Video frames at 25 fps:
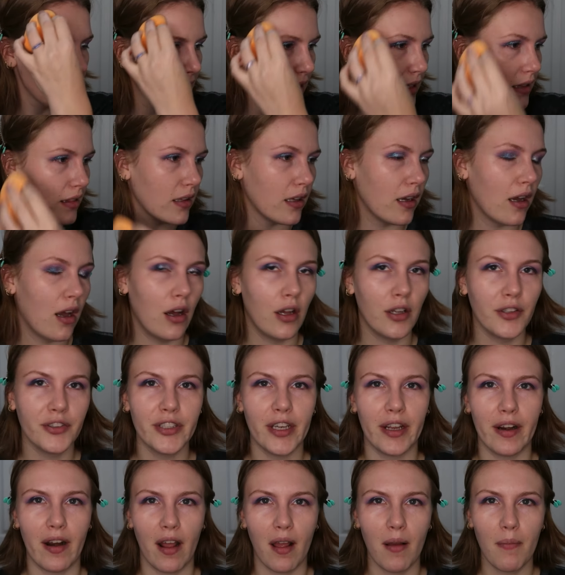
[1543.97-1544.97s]
like the All
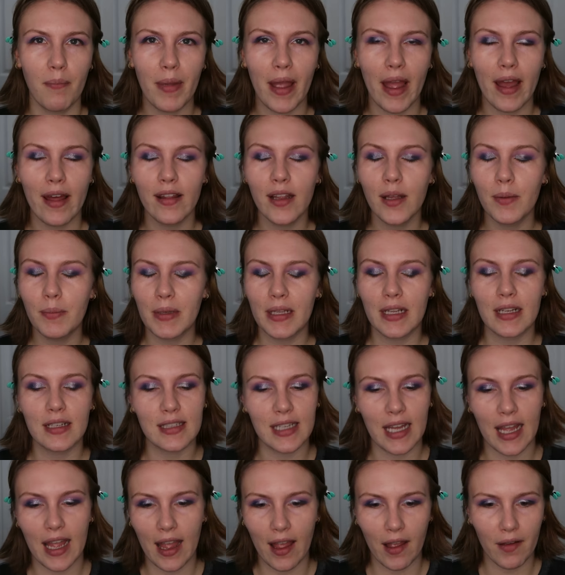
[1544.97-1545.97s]
Done Up palette, because
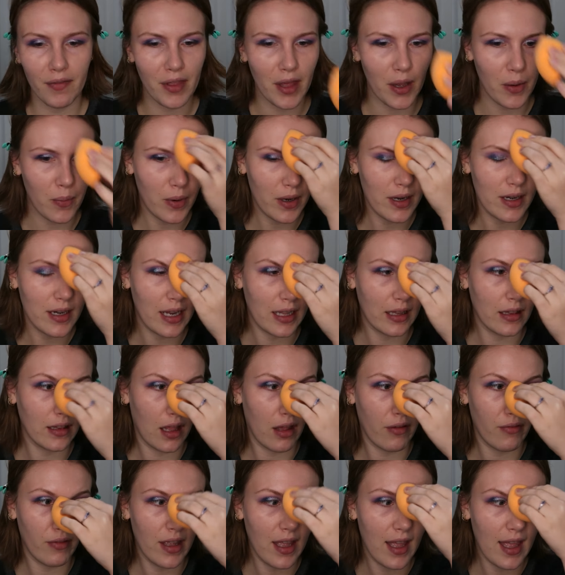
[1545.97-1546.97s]
I have that one and I
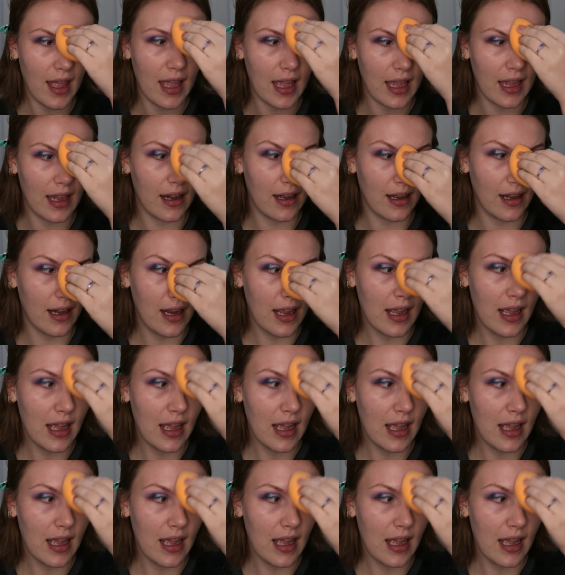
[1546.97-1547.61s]
love it. And